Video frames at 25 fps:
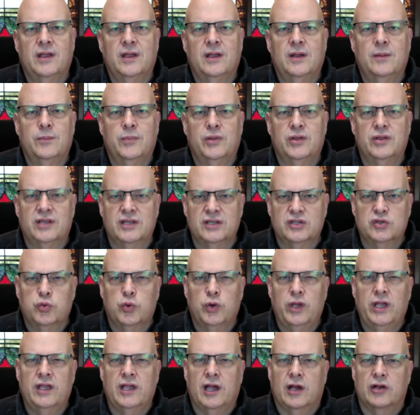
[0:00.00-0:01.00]
But this
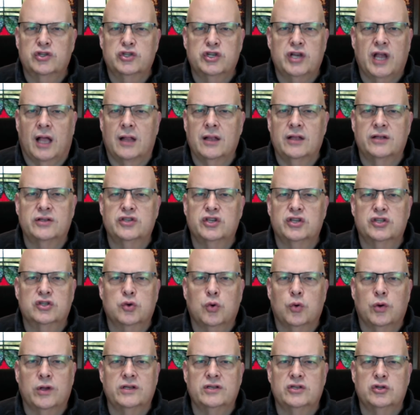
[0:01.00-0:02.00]
week, our challenge is
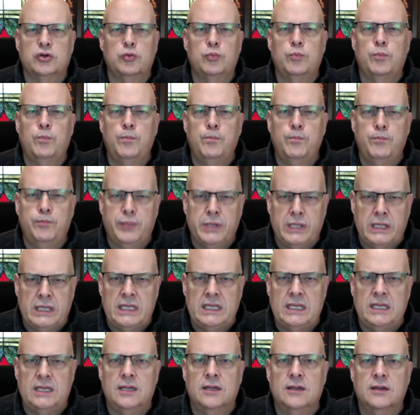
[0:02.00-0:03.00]
going to
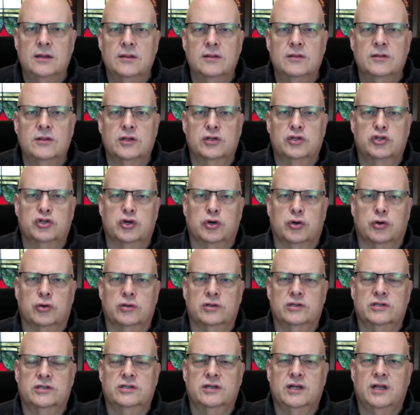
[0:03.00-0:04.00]
be the
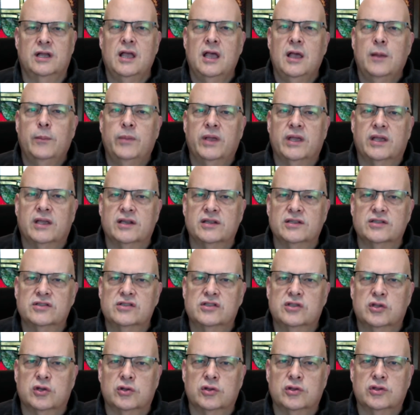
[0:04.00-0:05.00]
church
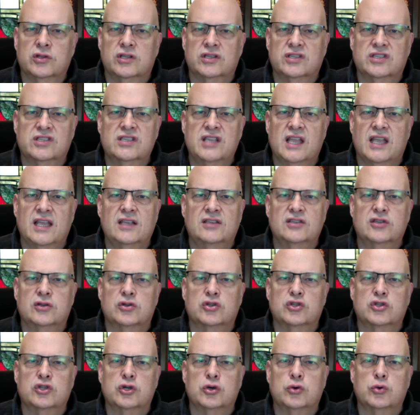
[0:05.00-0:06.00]
because the stakes are
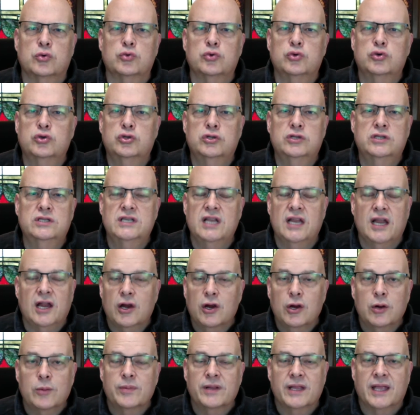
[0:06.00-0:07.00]
so
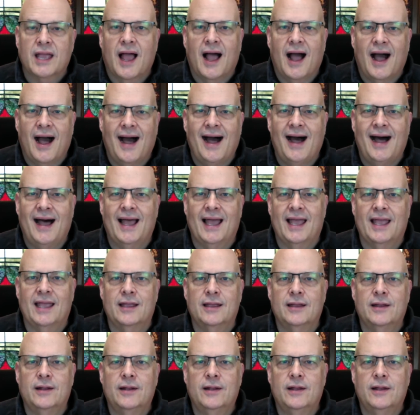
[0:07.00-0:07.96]
terribly high.